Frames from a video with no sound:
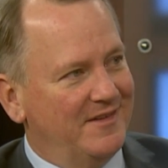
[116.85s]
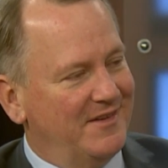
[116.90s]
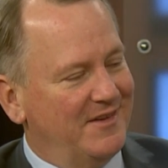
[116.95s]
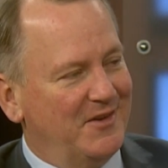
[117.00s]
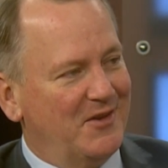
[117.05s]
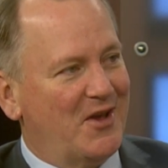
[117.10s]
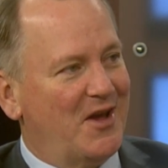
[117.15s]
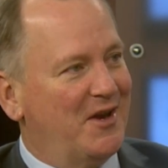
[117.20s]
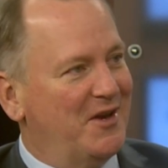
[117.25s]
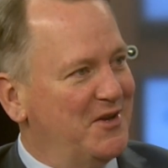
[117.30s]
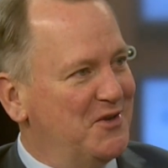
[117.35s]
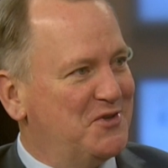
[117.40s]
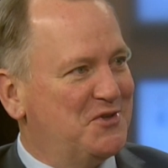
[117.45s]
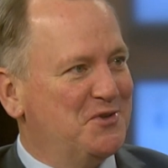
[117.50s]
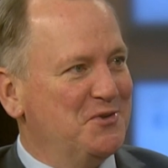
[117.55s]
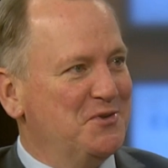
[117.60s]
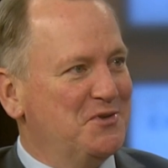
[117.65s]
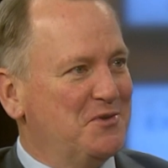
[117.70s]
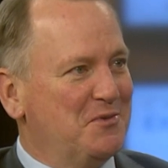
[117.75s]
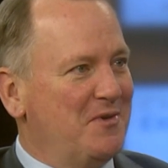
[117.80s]
a lot of
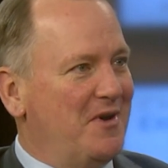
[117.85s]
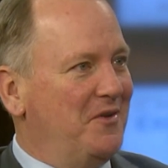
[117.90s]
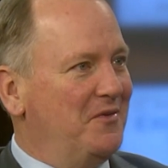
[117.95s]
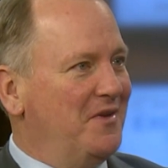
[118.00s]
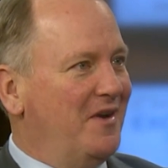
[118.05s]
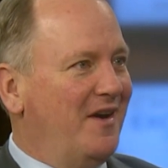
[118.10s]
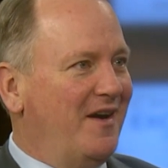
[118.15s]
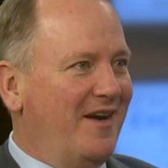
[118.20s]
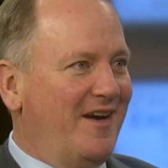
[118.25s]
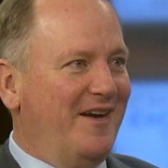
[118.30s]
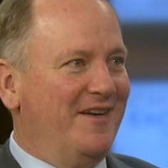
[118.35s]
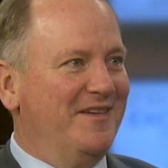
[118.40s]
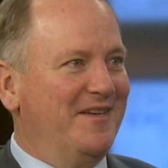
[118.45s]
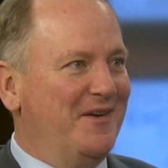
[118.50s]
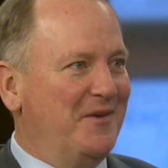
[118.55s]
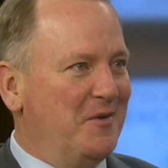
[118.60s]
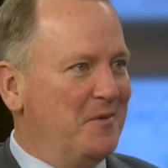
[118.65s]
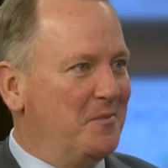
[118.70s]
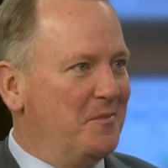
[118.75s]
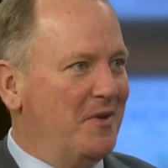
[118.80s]
issues around the heart
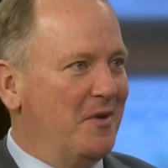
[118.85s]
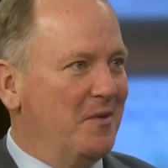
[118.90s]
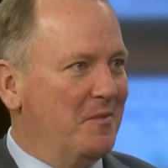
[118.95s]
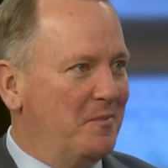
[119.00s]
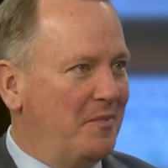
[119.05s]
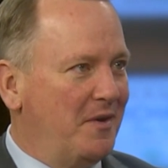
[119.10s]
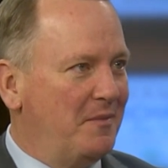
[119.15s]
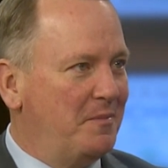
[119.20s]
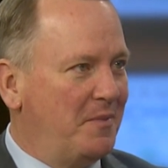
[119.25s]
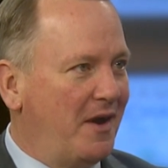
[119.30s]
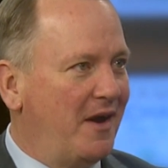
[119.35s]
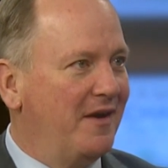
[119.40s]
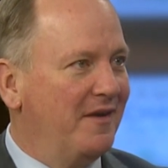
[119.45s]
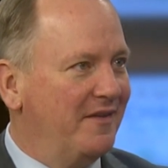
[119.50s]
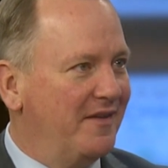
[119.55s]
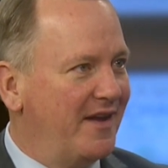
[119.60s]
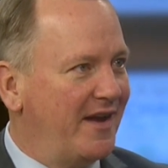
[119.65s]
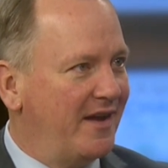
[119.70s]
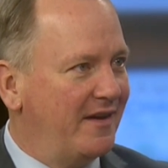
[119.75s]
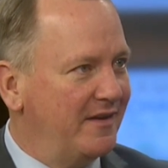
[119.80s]
are part
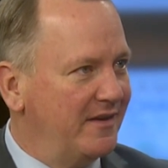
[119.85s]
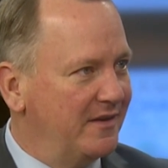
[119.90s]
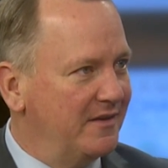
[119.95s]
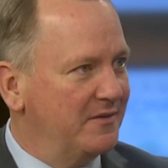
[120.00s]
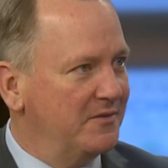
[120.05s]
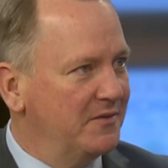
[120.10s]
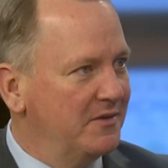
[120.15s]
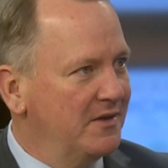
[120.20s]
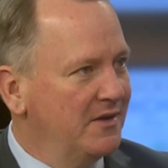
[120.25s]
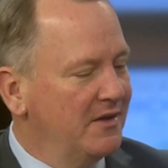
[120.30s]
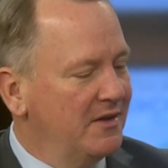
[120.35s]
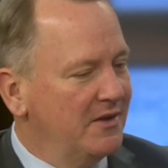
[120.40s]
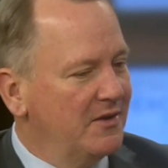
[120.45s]
of that, and